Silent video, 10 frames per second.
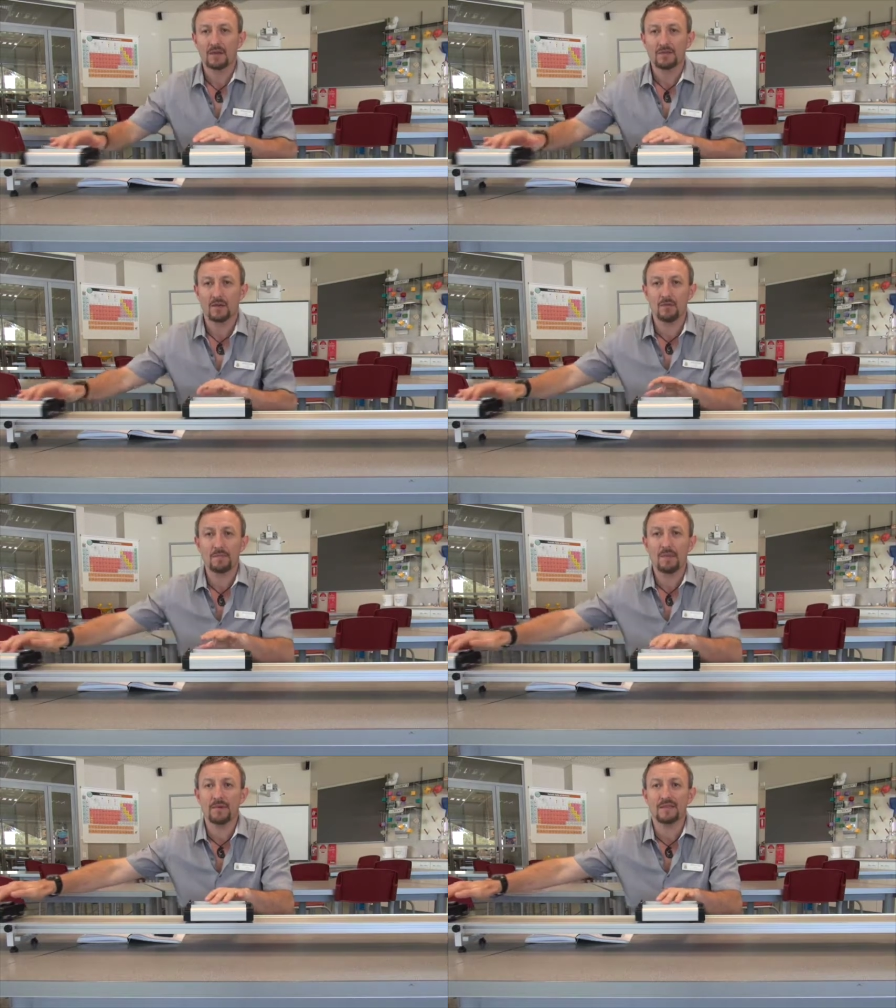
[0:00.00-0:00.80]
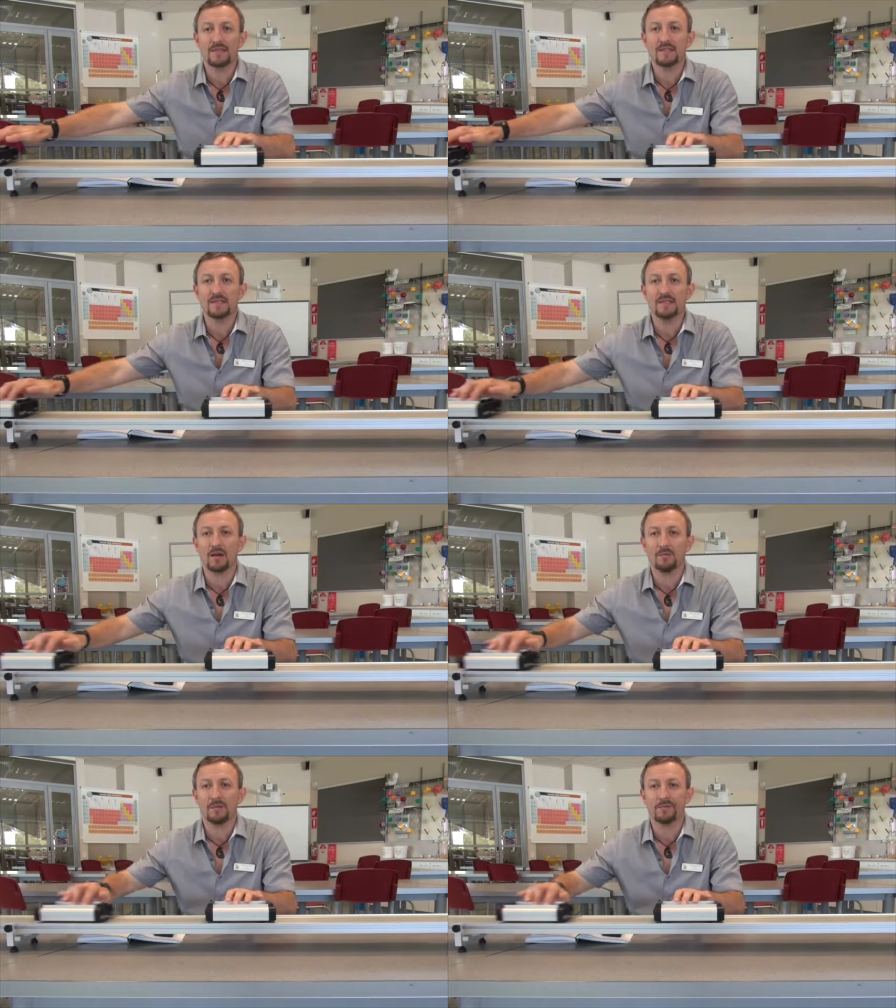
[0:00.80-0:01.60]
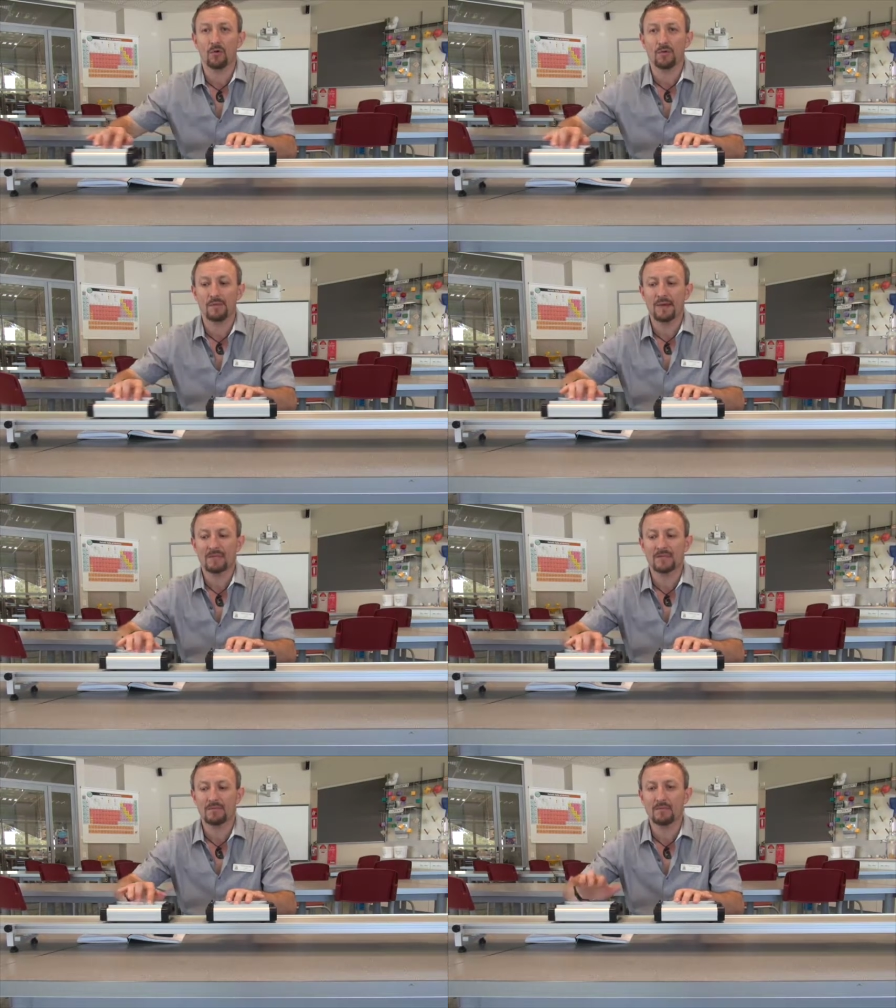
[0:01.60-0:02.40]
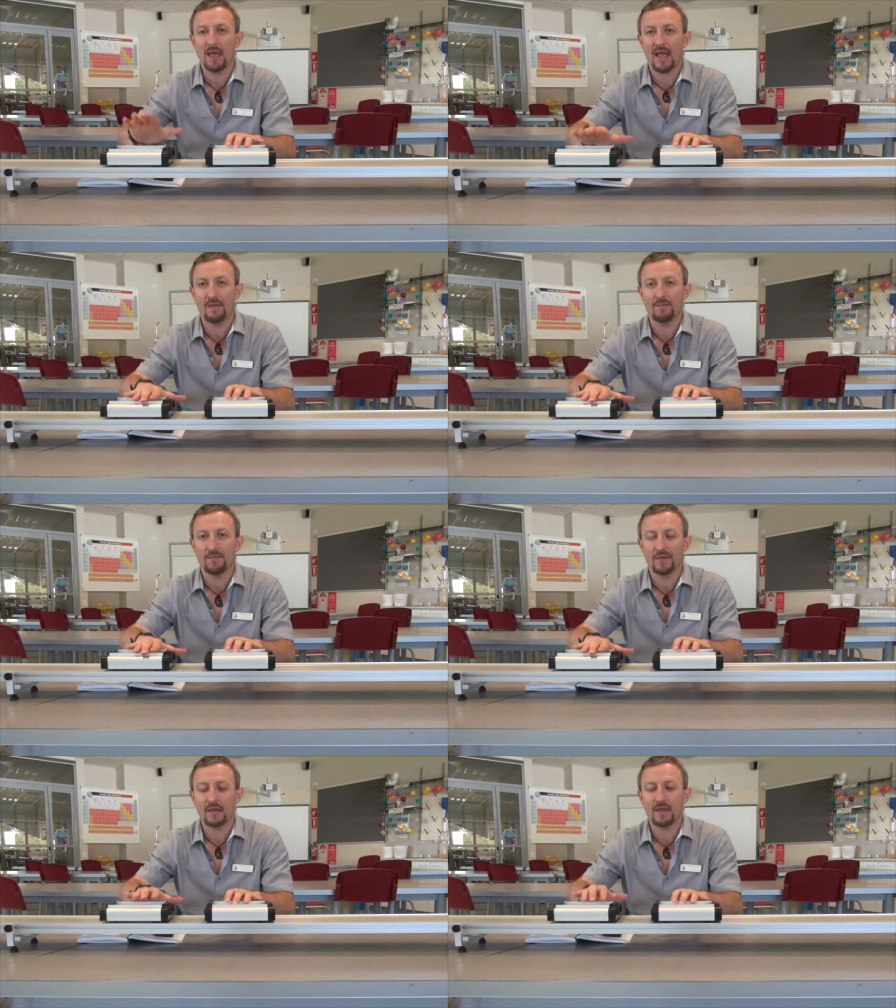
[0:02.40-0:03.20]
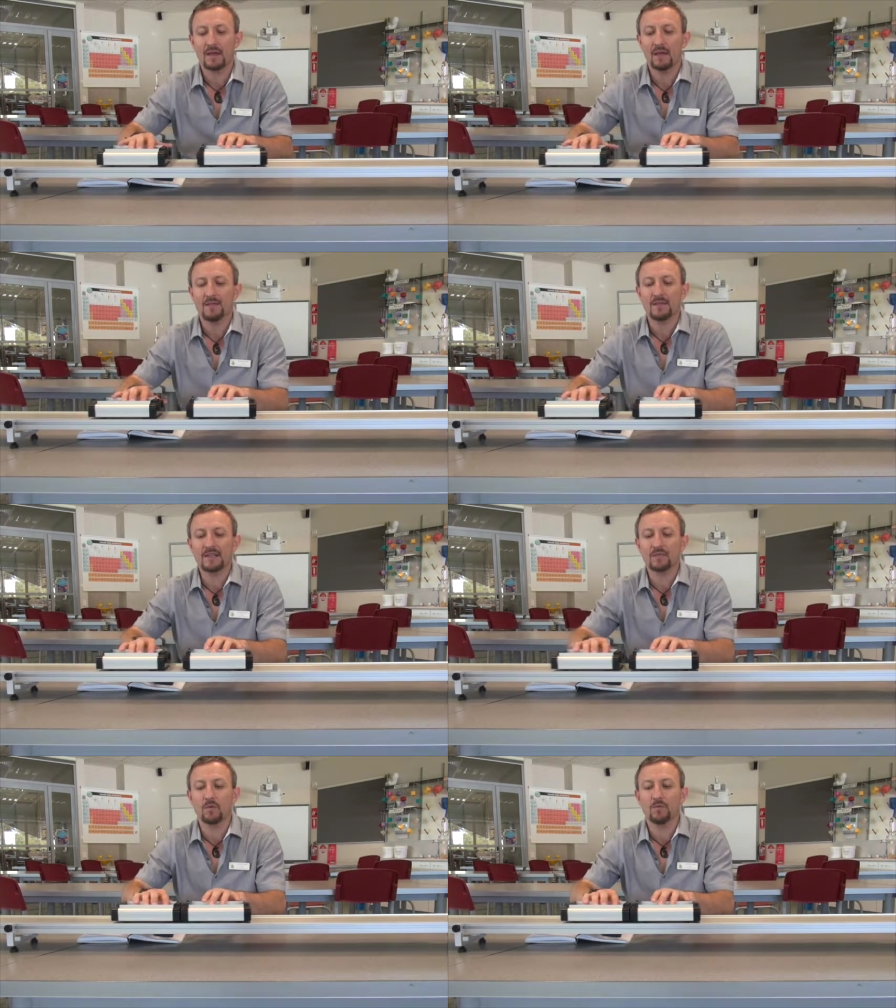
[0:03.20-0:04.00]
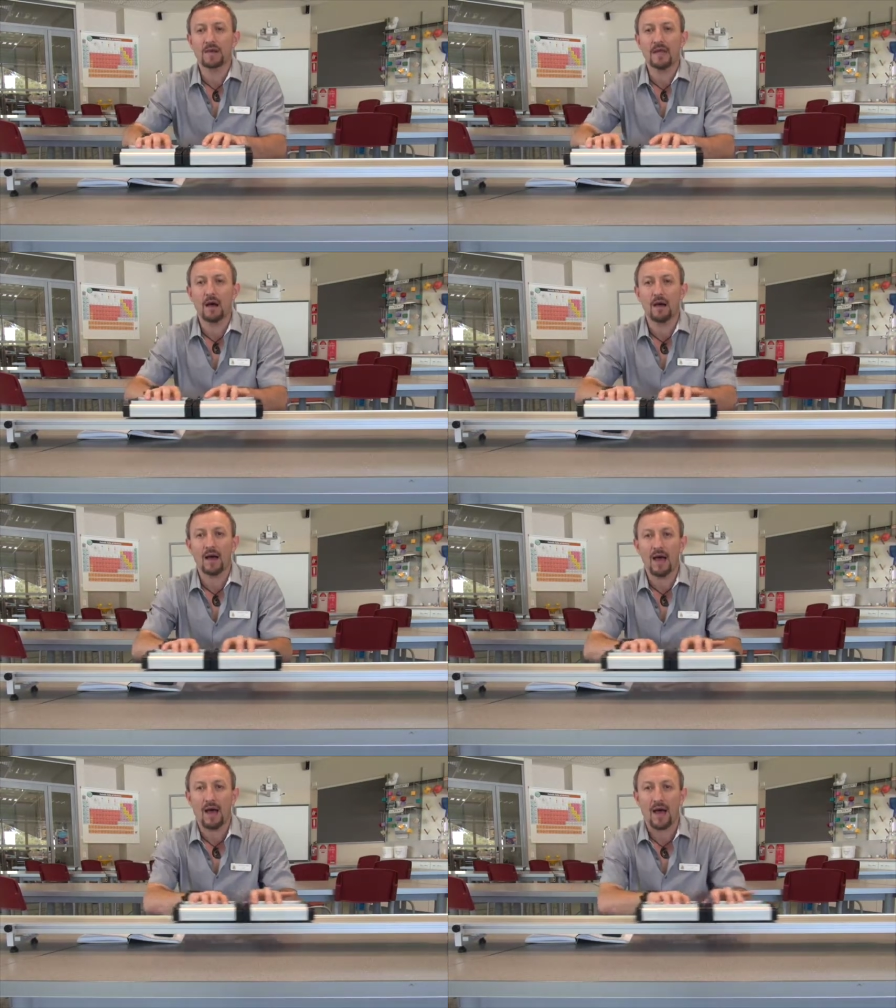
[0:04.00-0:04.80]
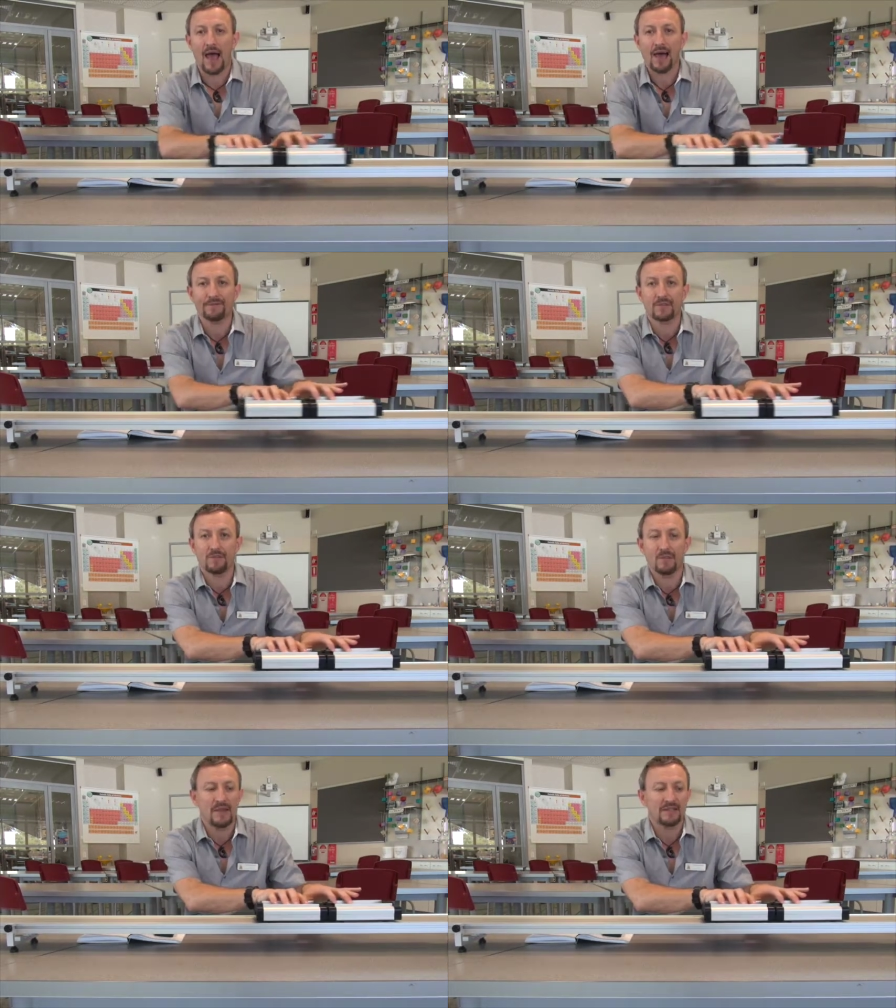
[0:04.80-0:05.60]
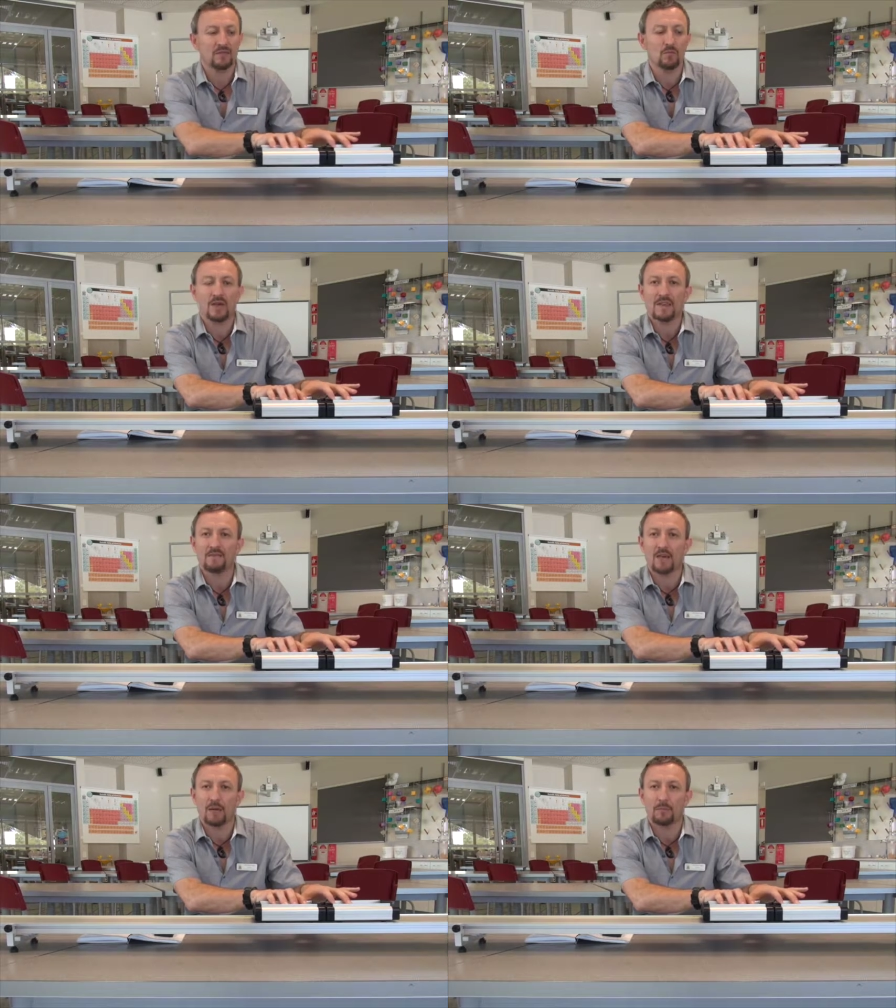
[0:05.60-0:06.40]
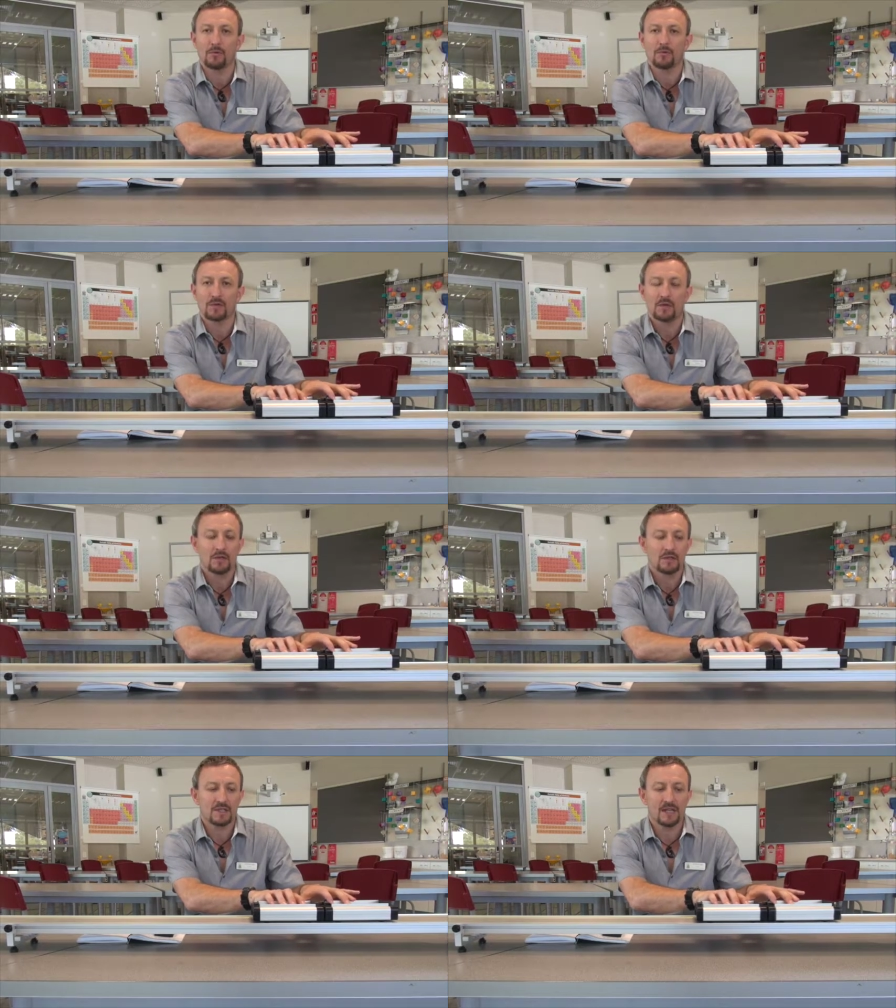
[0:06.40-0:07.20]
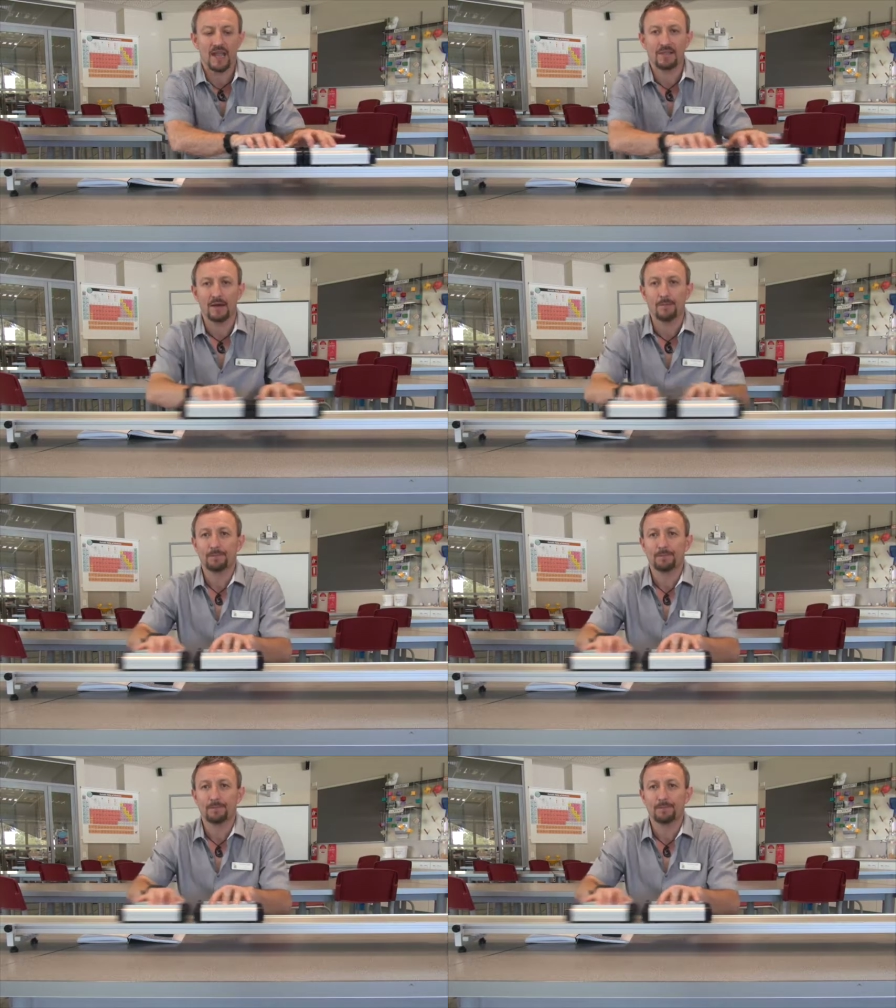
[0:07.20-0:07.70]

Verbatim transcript: So remember, this is our before momentum, MV. This will be our after momentum when they're coupled together.